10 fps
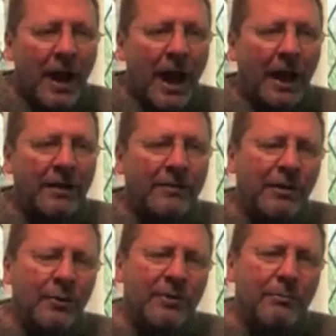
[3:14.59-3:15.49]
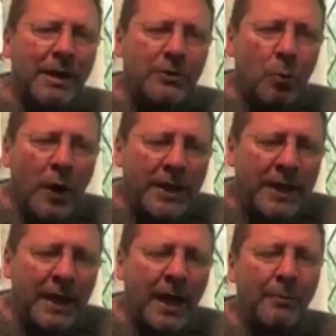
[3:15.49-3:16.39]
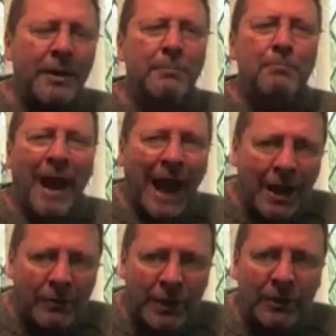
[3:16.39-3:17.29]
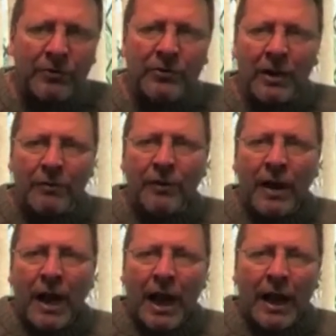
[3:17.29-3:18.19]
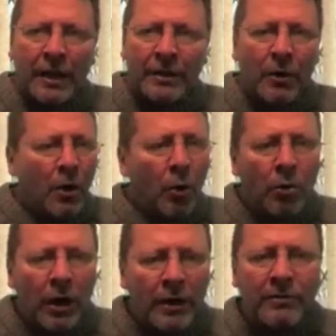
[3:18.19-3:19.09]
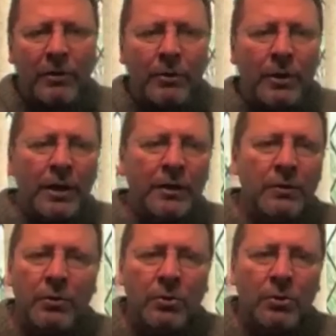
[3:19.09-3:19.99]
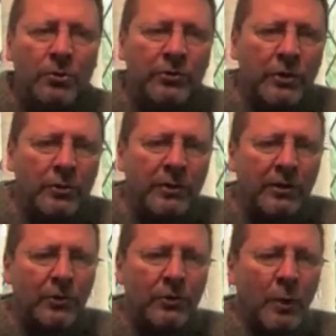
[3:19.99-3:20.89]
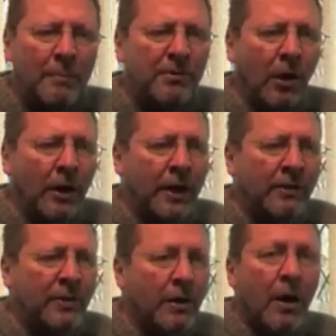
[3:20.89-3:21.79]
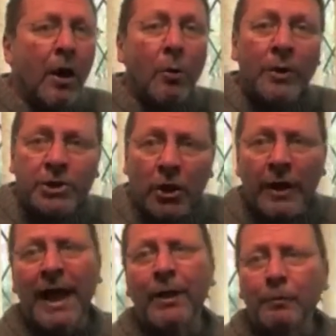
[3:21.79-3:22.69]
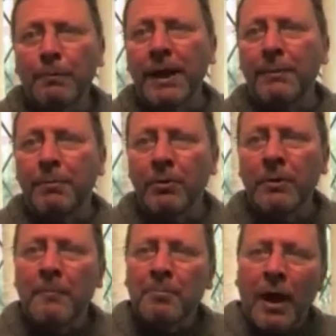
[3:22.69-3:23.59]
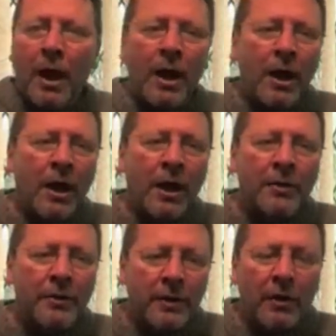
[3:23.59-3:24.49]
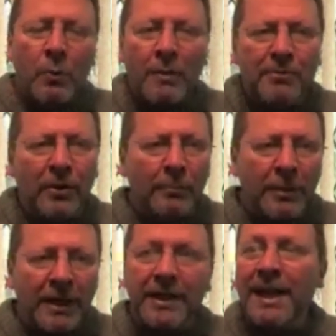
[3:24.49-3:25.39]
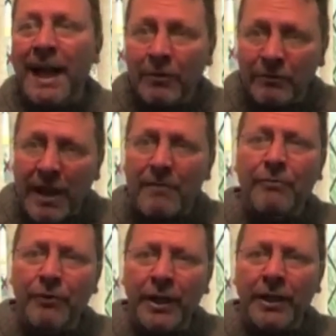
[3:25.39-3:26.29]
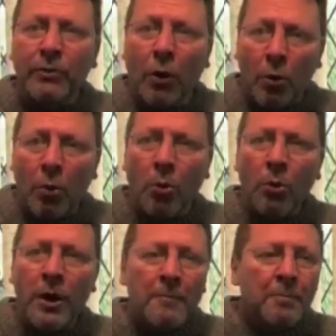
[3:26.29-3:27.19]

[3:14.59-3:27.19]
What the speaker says: And so it's a matter of waking up and empowering yourself. And all I do, and all Ceylon does on the website, is that we try and help people. The website being getoutofdebtfree.org.